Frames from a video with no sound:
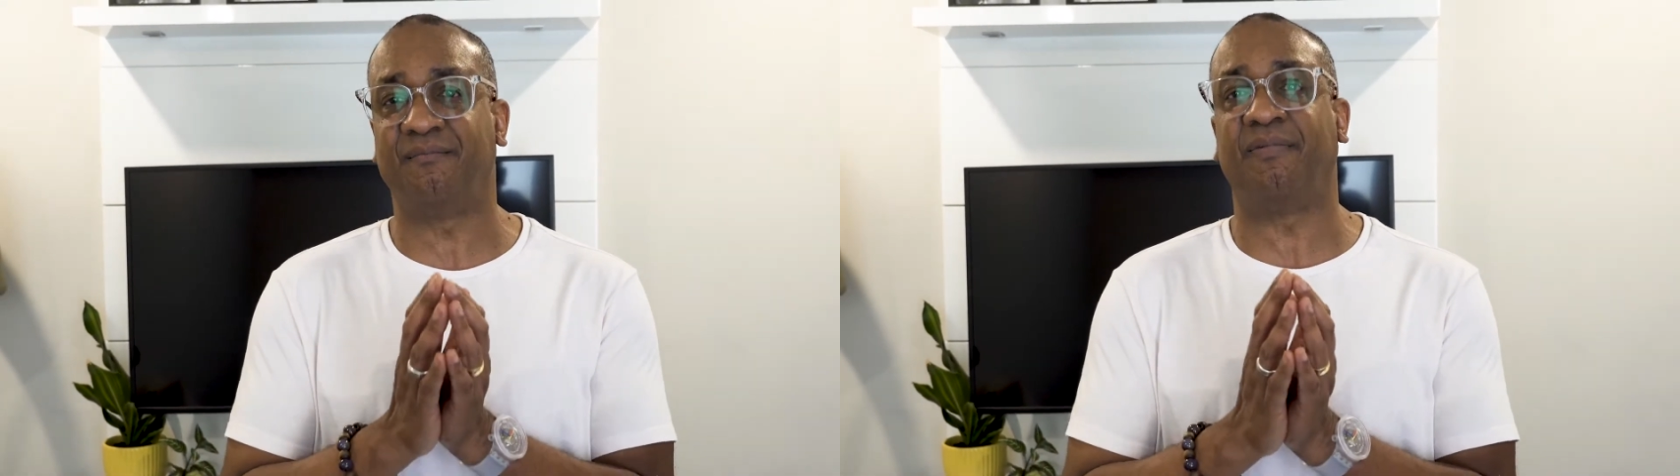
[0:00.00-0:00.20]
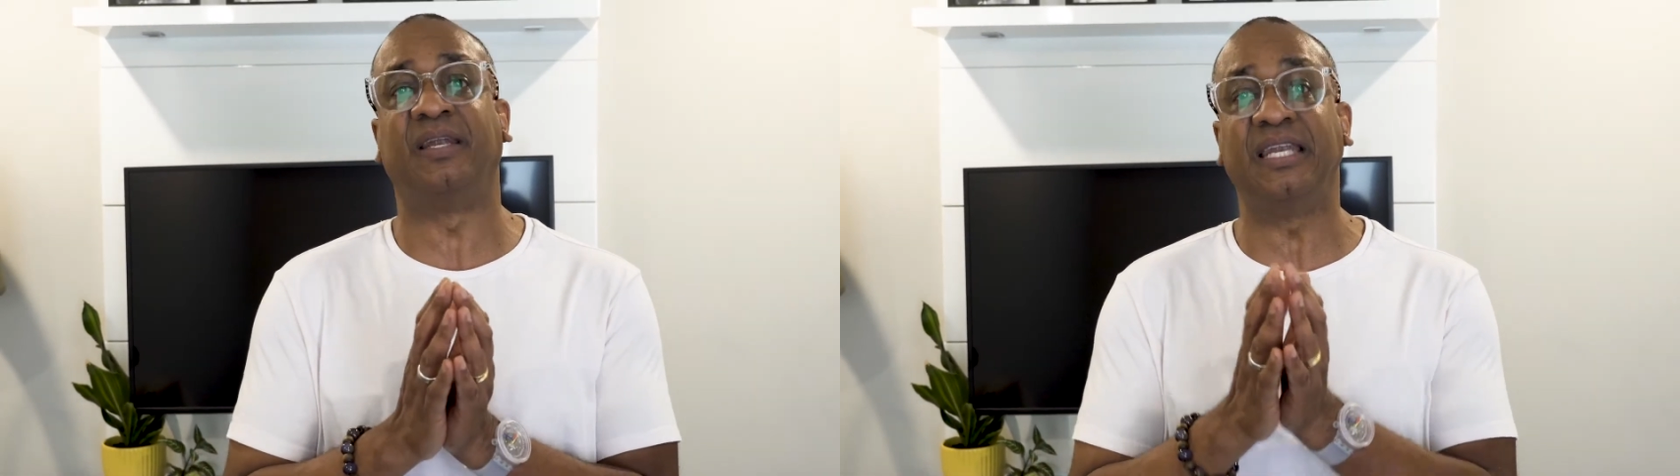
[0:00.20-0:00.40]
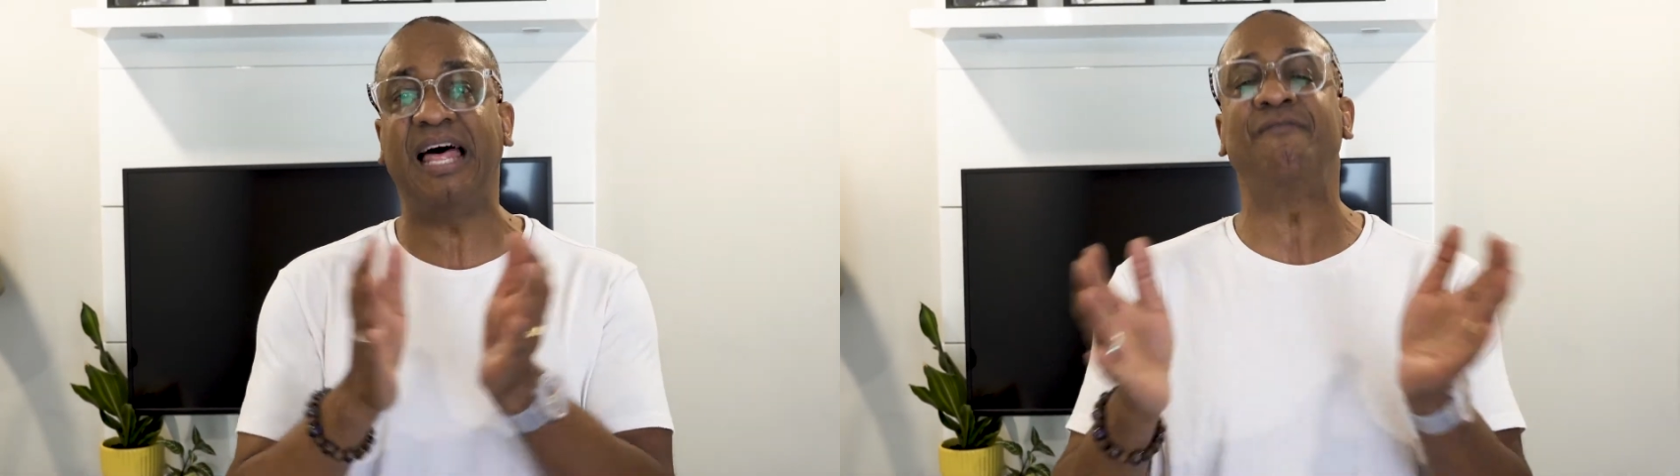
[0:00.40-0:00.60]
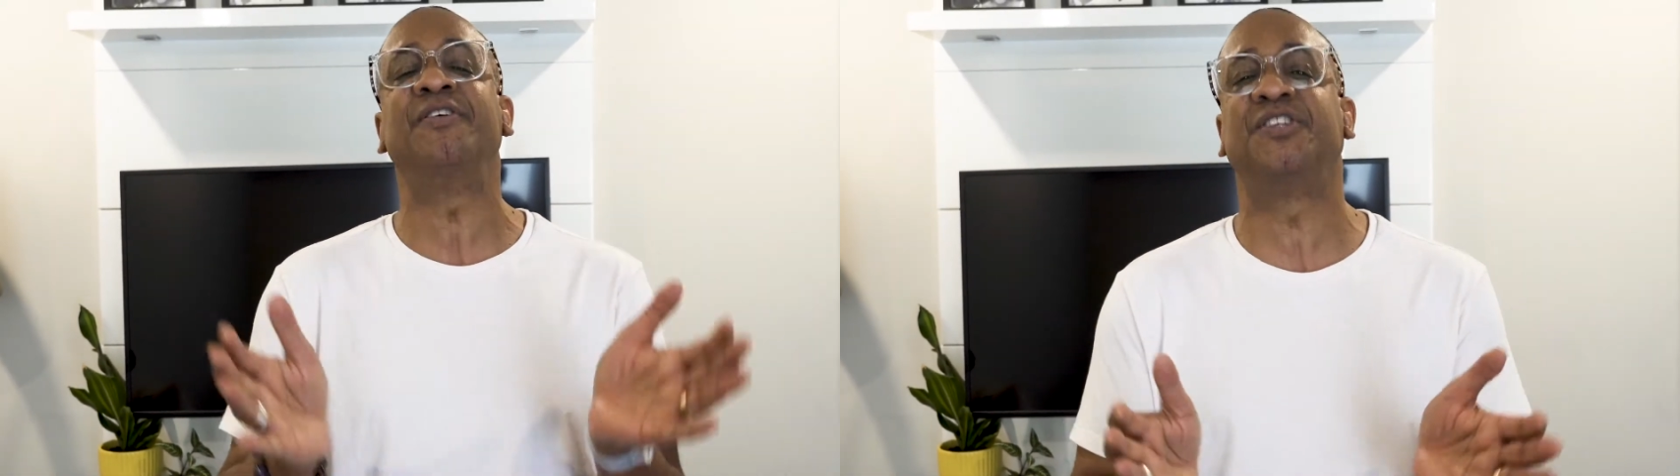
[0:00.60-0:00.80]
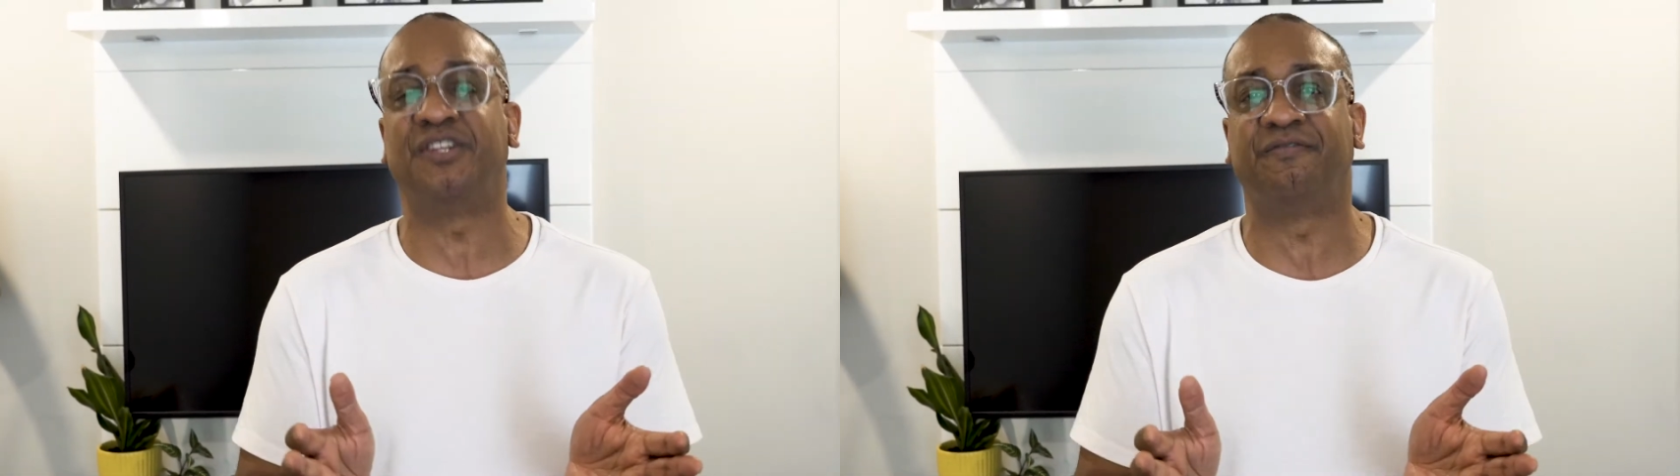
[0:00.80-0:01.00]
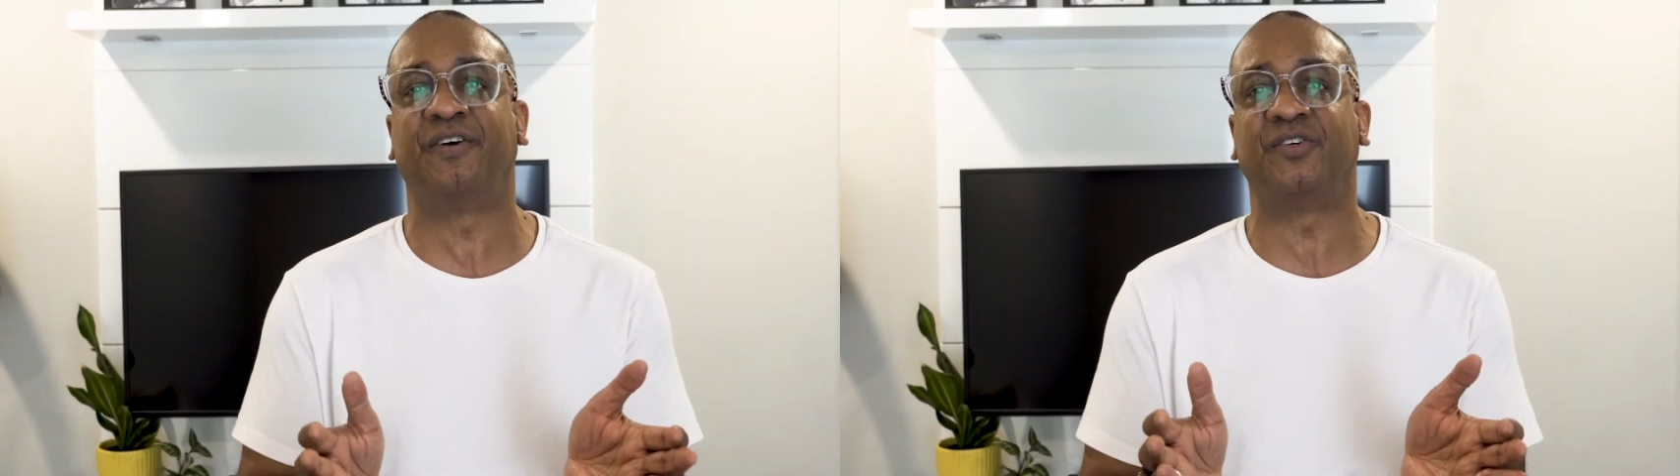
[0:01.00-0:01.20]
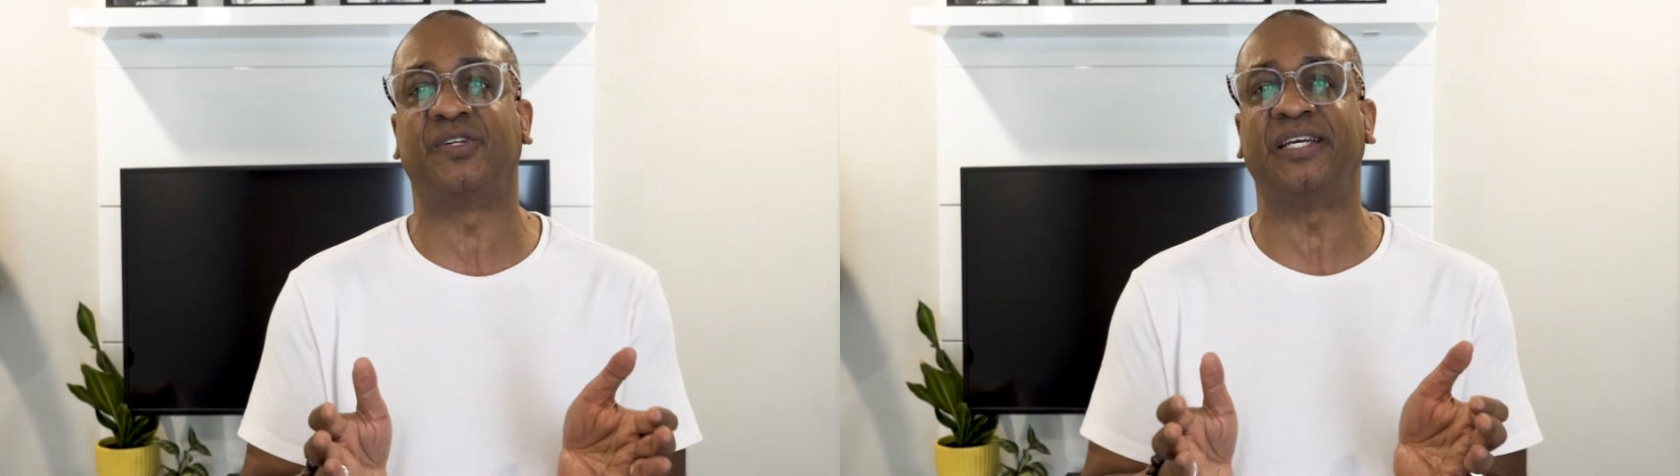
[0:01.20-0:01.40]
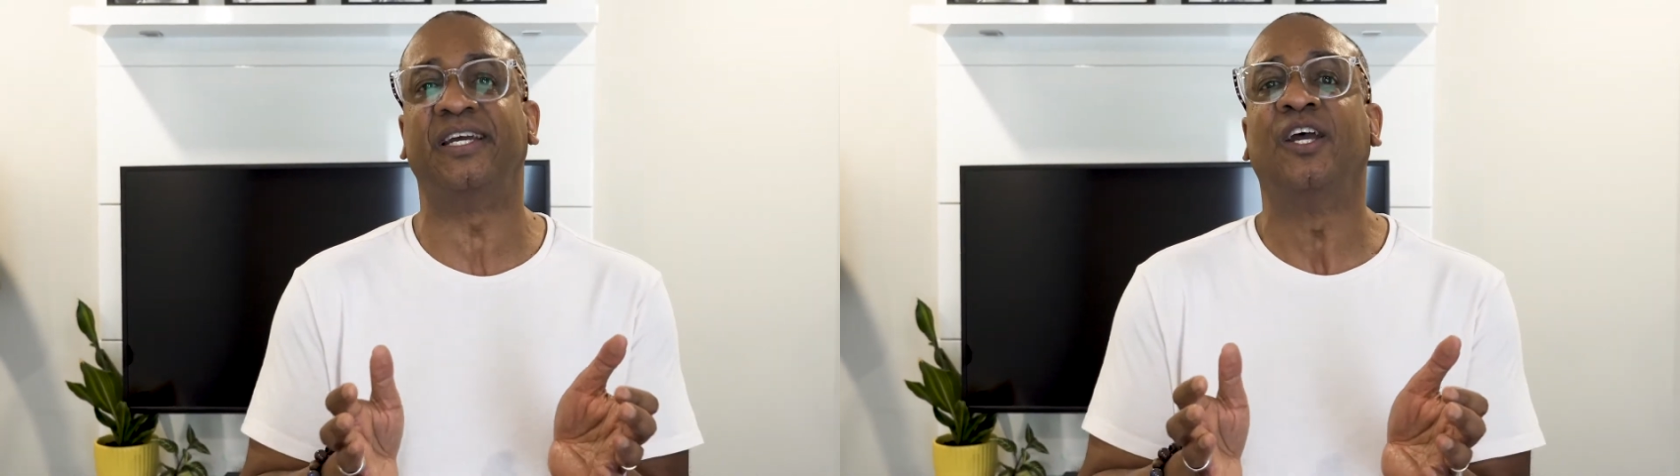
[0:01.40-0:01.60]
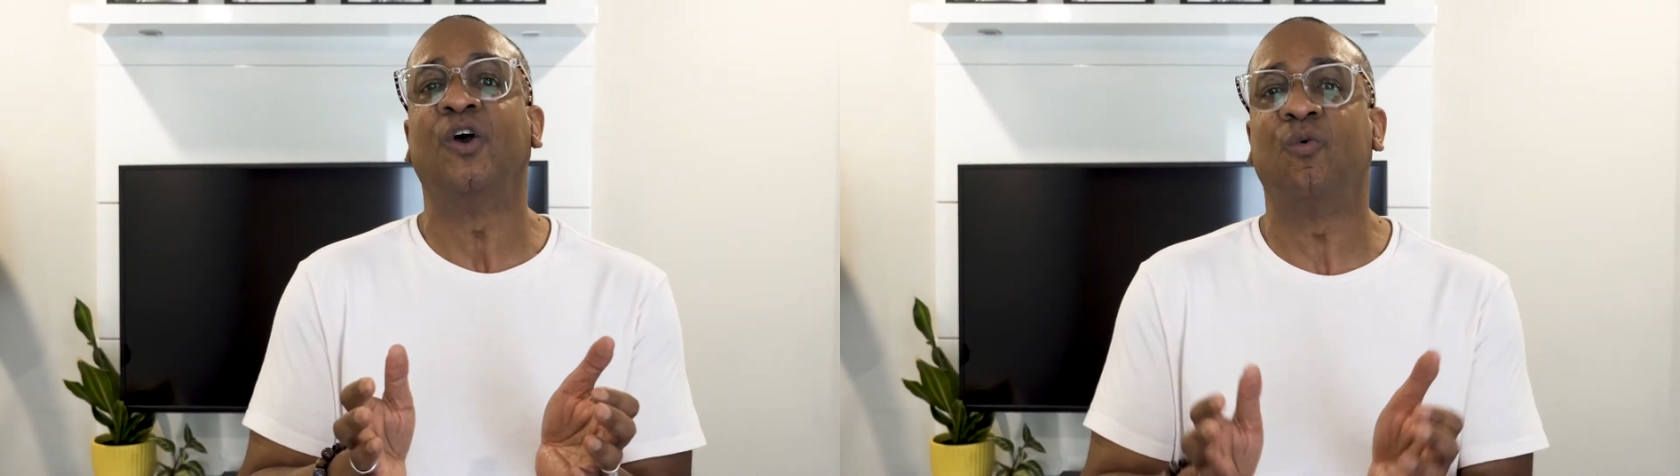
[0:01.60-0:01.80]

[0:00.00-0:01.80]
leverage diversity